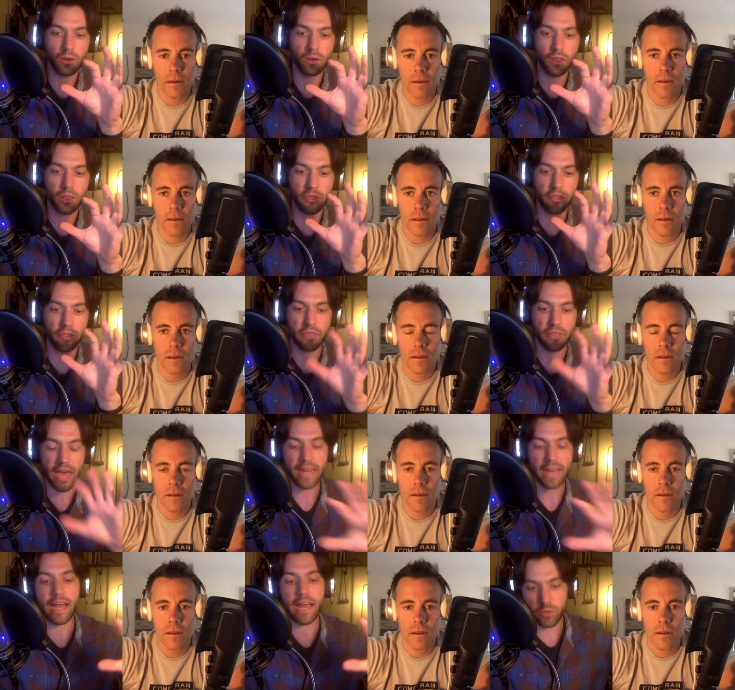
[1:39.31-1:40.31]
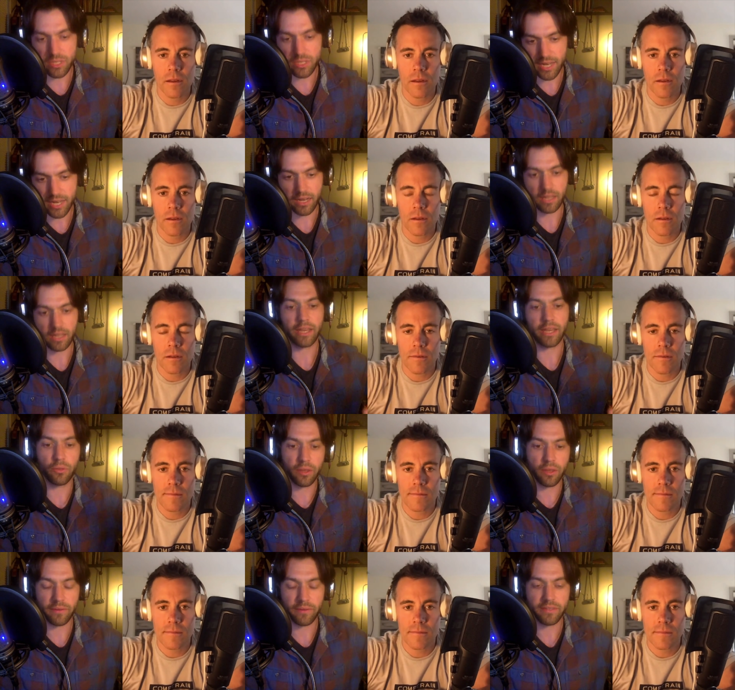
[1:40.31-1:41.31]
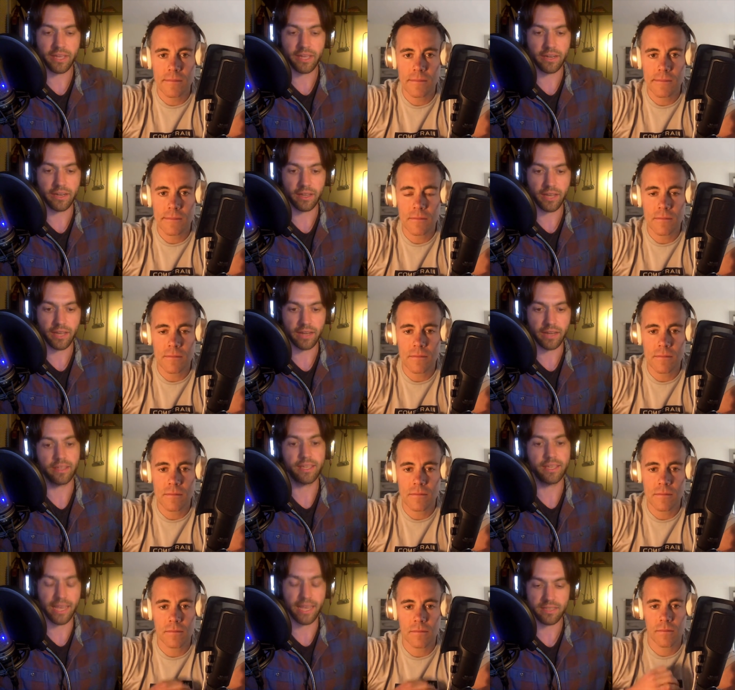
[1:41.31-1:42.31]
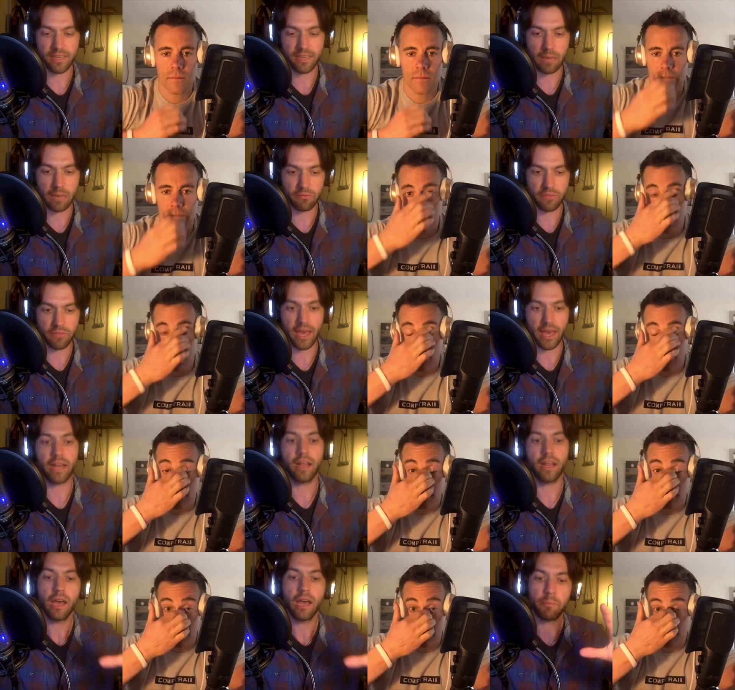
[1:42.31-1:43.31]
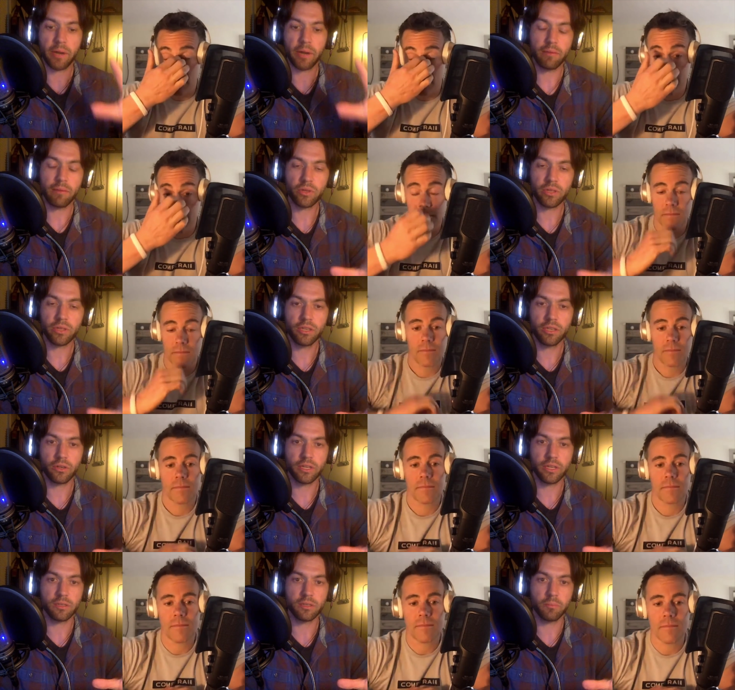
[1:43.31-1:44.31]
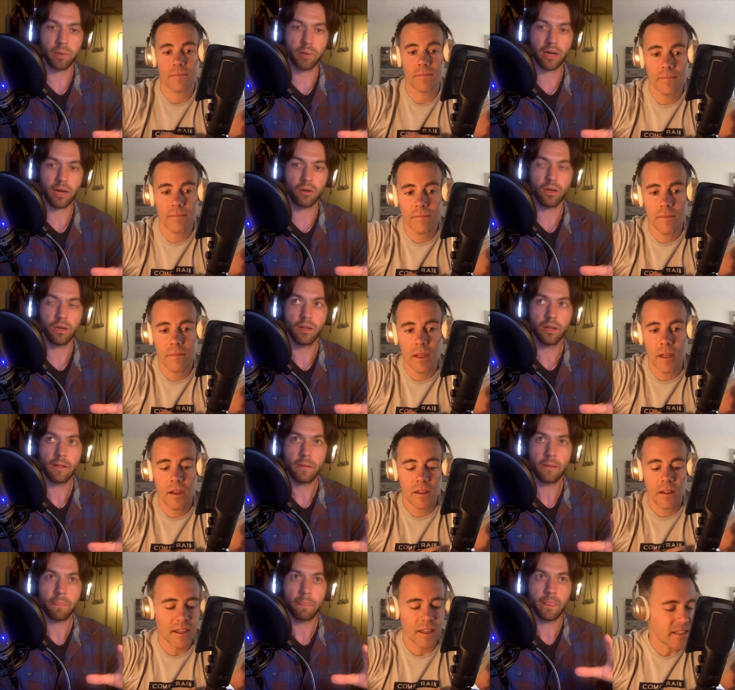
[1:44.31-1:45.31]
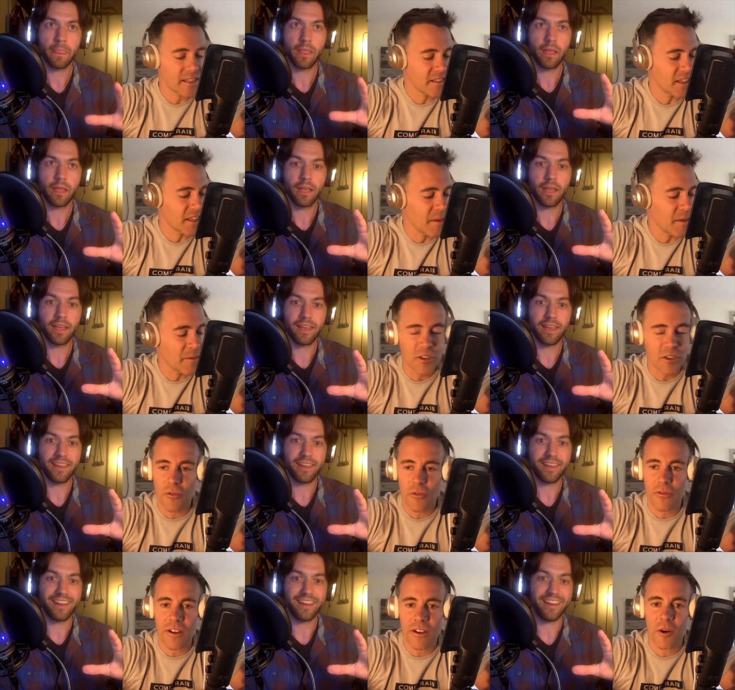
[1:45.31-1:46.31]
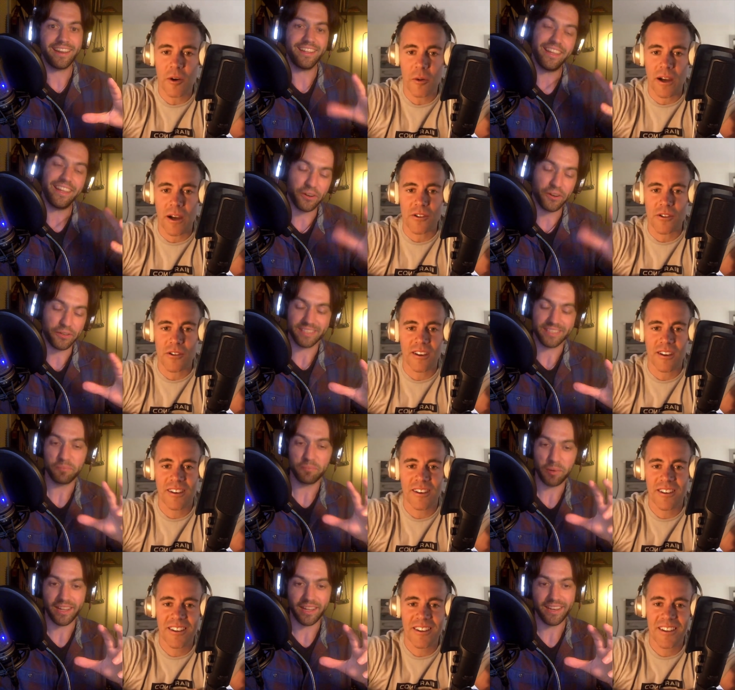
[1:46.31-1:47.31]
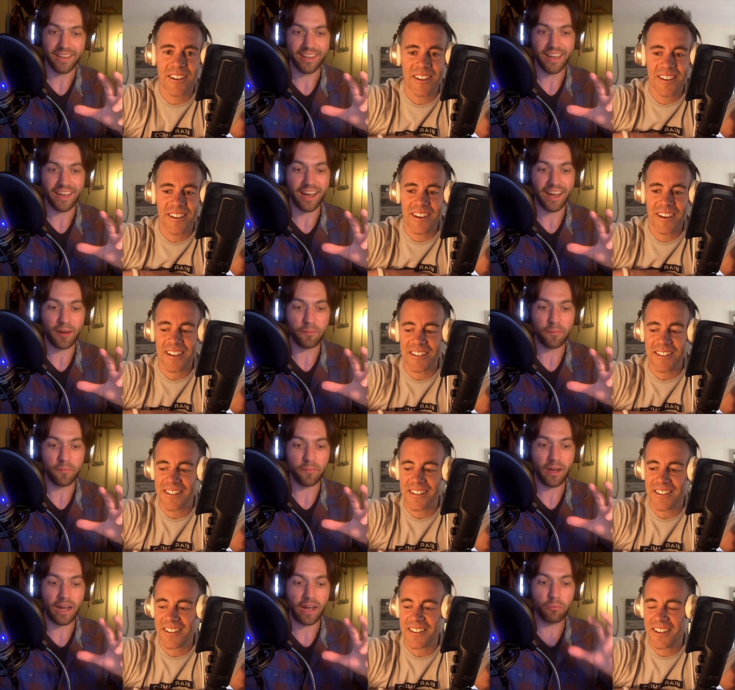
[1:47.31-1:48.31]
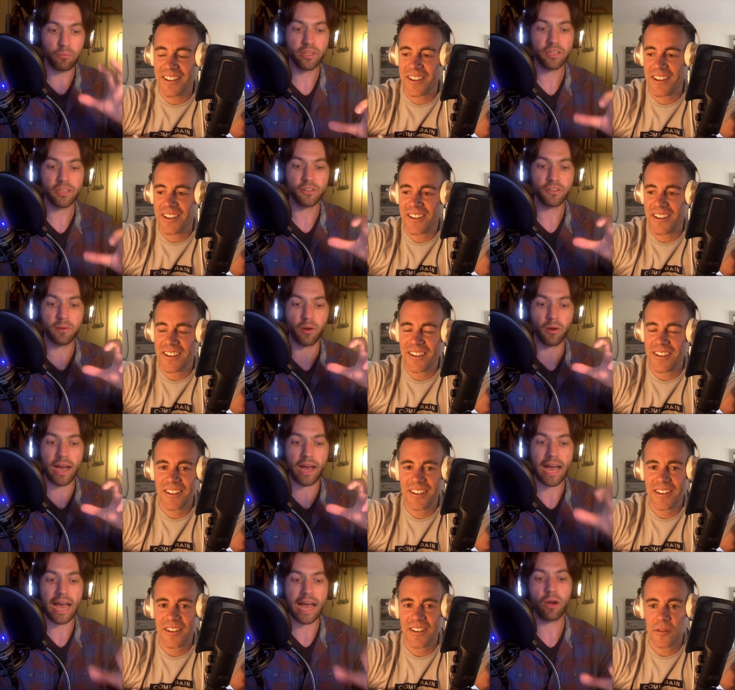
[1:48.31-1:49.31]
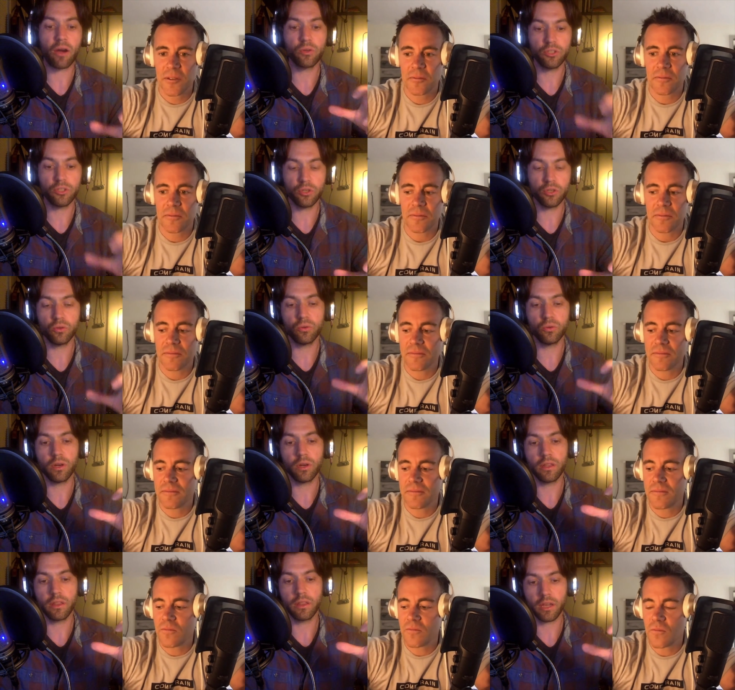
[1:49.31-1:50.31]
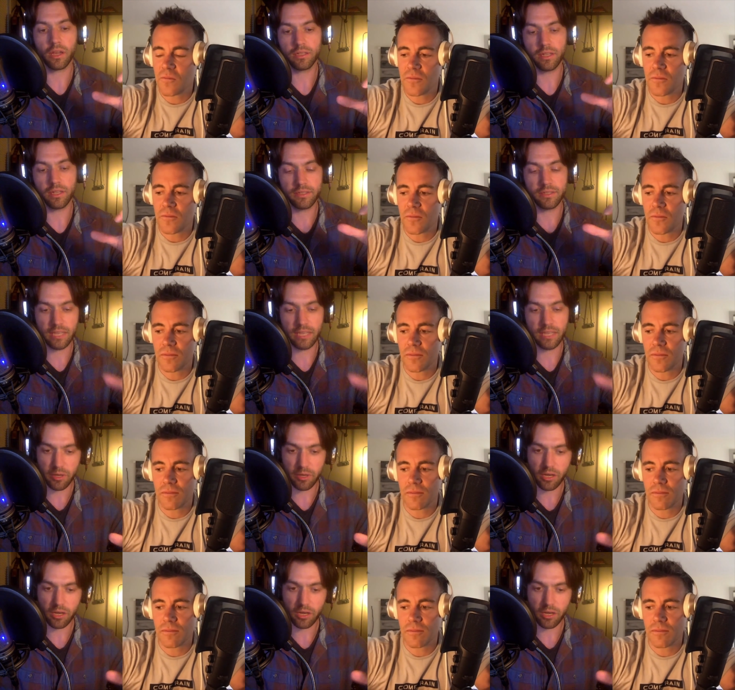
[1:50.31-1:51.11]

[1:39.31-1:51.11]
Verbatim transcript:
Speaker 1: that notwithstanding, like I don't think we have to get into the kind of the guessing game of that. But I'm really curious about
Speaker 2: guessing game is so fun though. Pat.
Speaker 1: I know it is, but um, I'm really curious about how you, the the team at